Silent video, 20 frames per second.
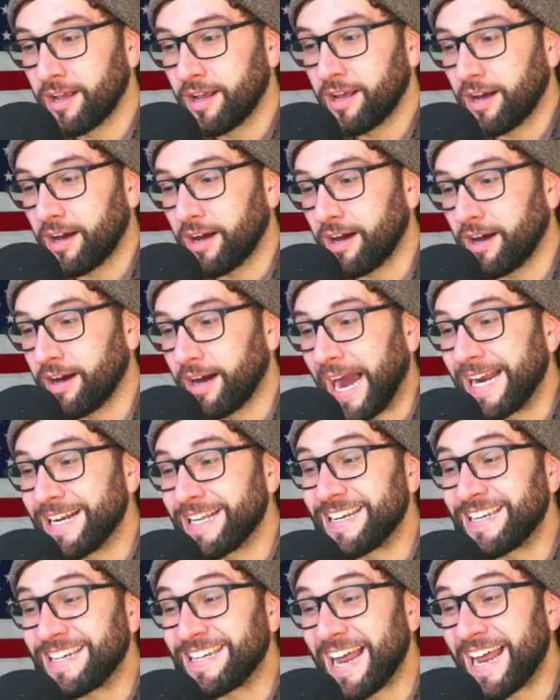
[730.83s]
I did
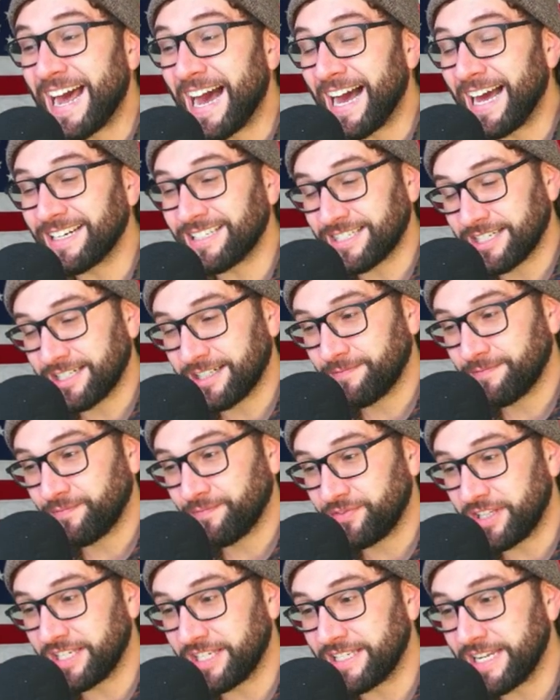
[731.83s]
not
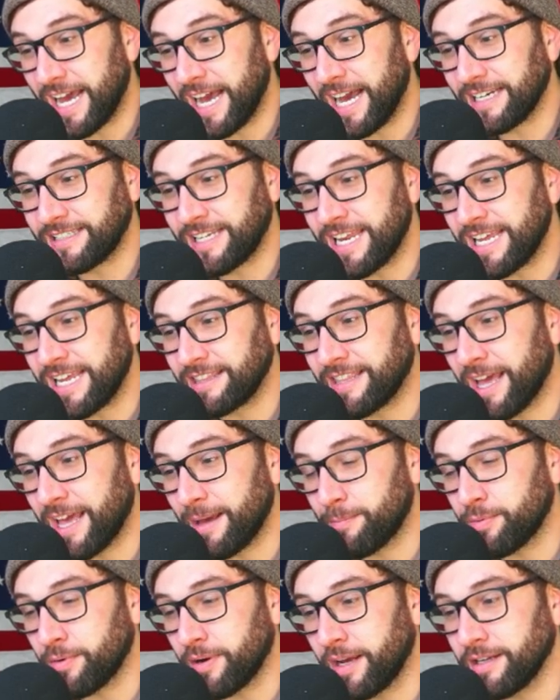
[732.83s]
take that
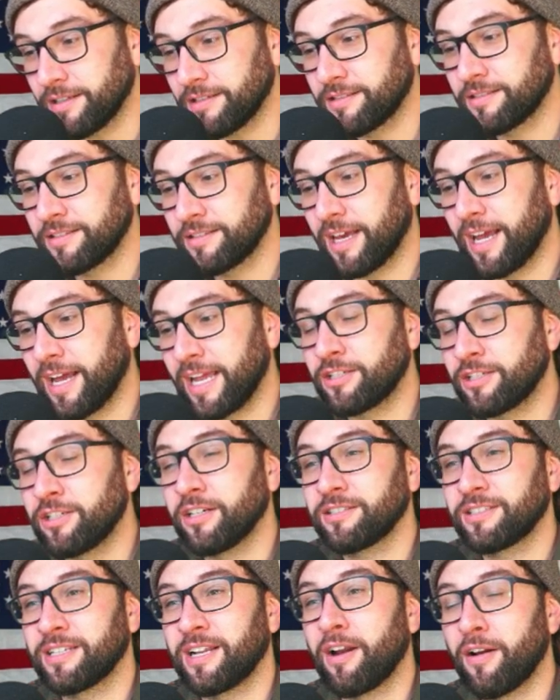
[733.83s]
price. I
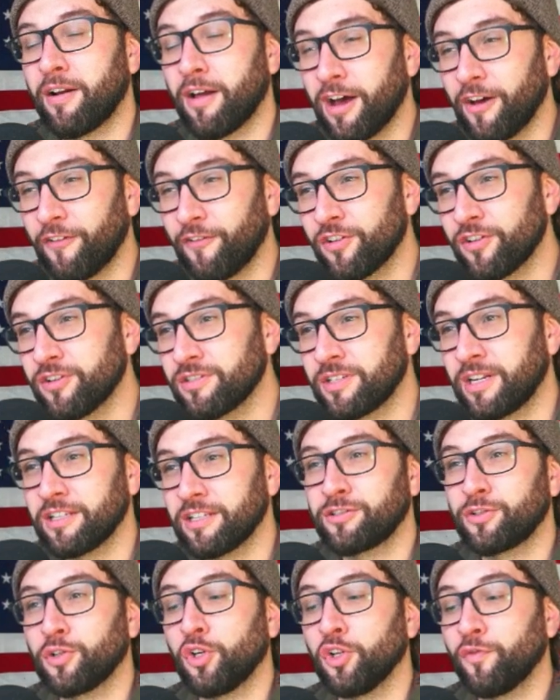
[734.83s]
sent out offers and it
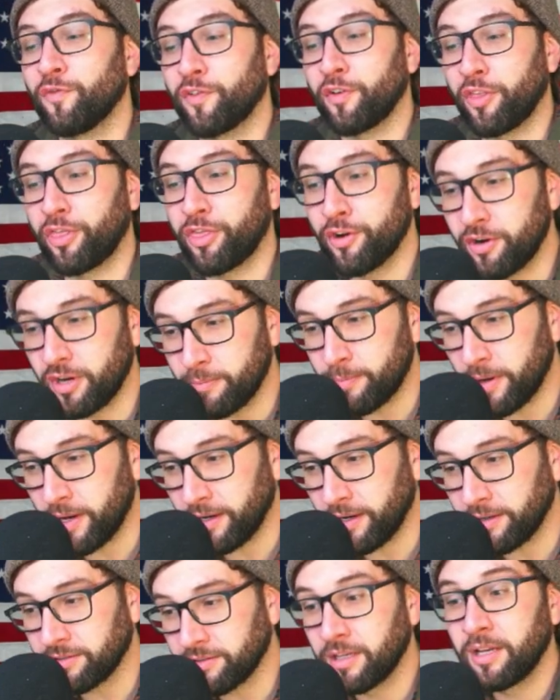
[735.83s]
sold for 30
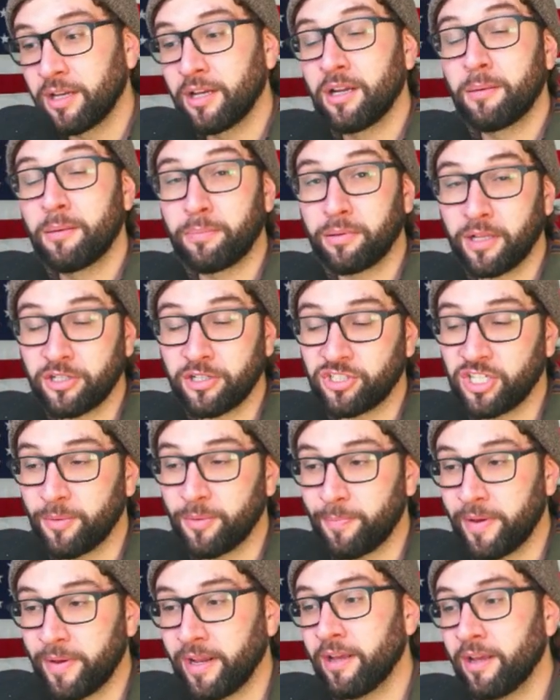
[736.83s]
bucks plus
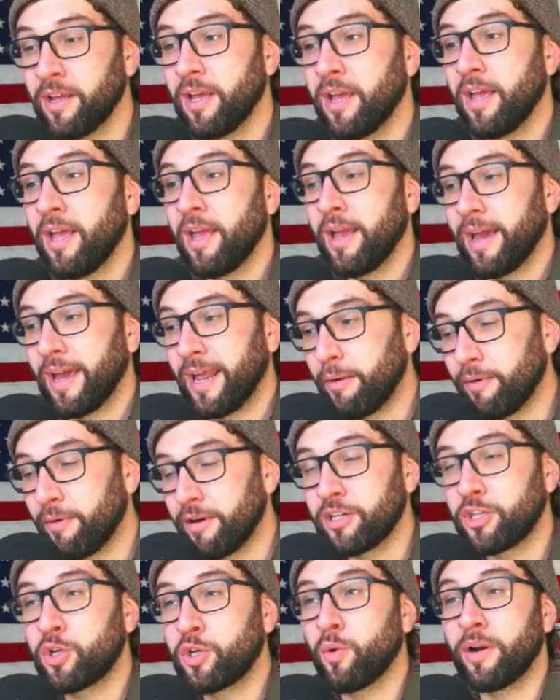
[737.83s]
shipping, and it
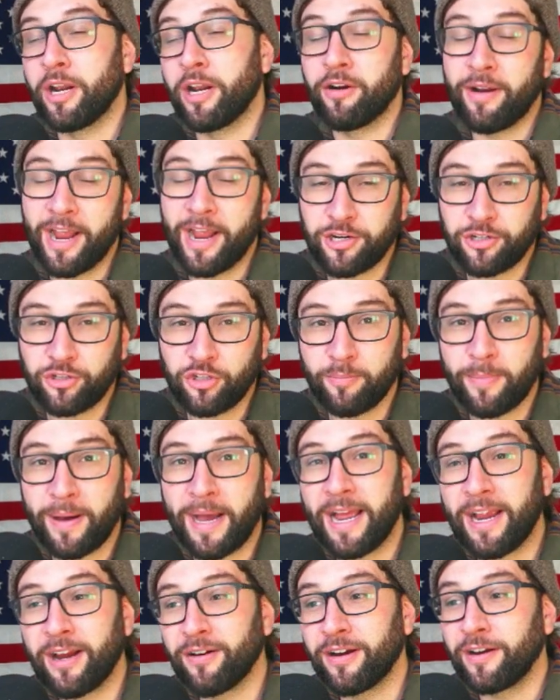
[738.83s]
went to an international
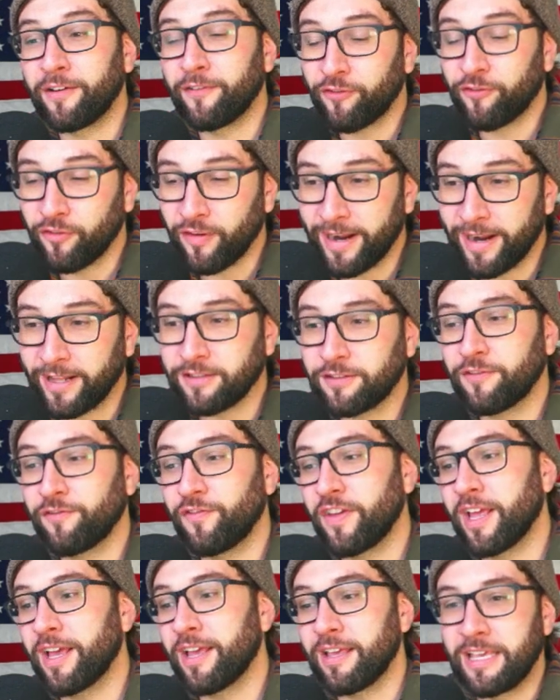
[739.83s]
buyer in France
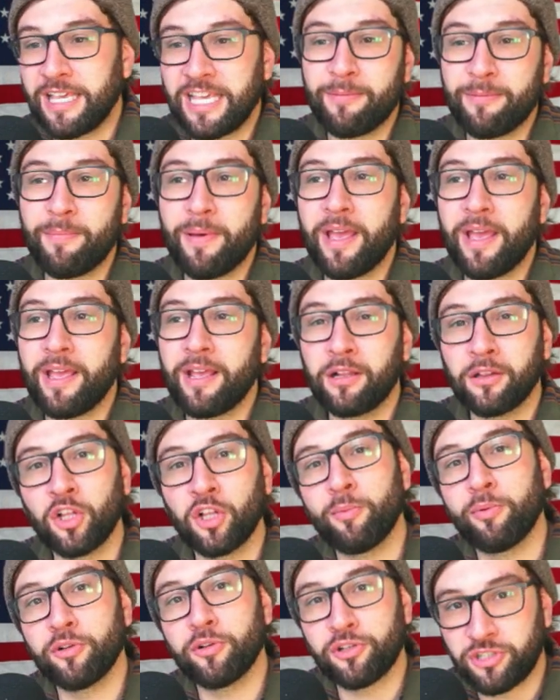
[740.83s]
via eBay
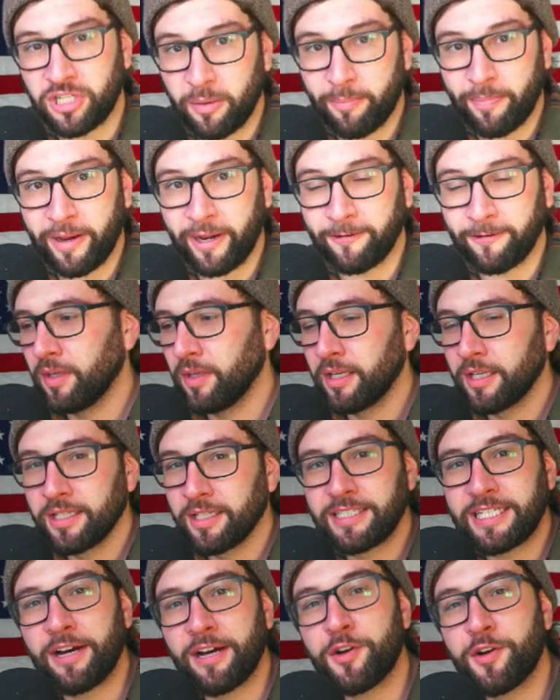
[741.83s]
Global Shipping.
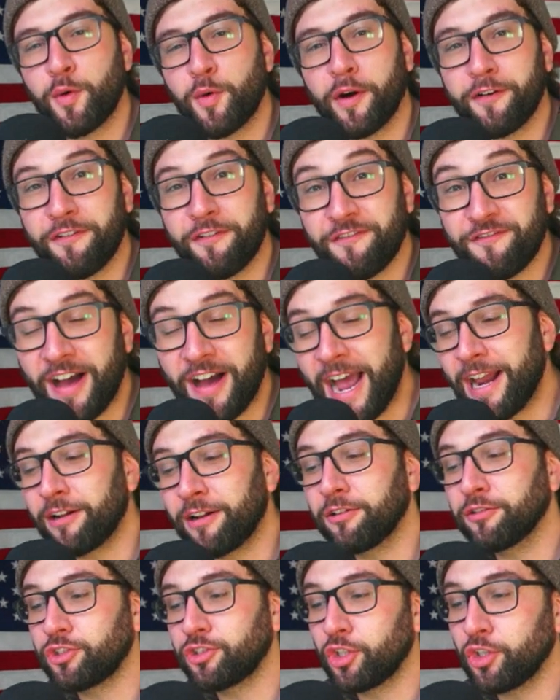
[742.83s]
Down to our final
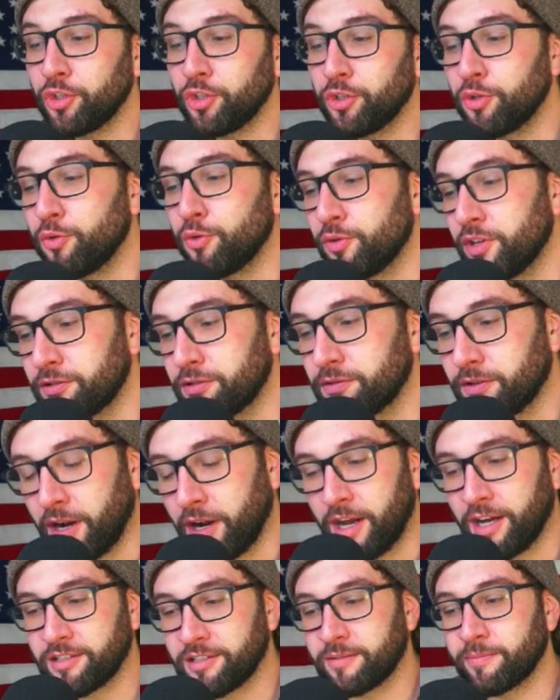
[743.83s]
two. This was an
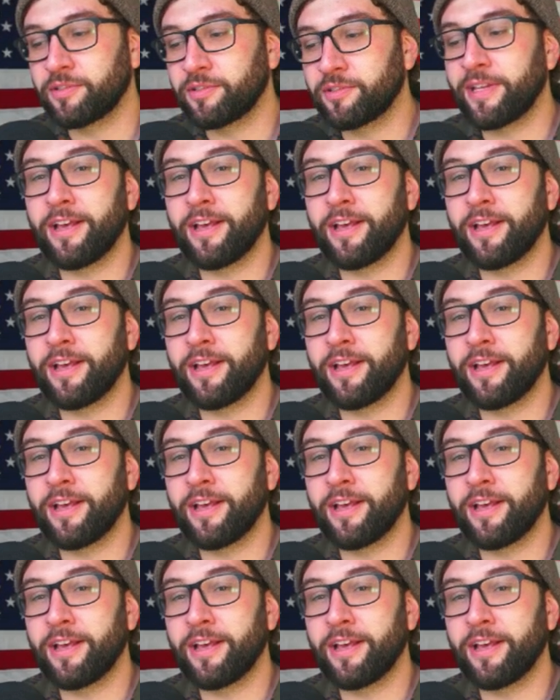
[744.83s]
awesome sale.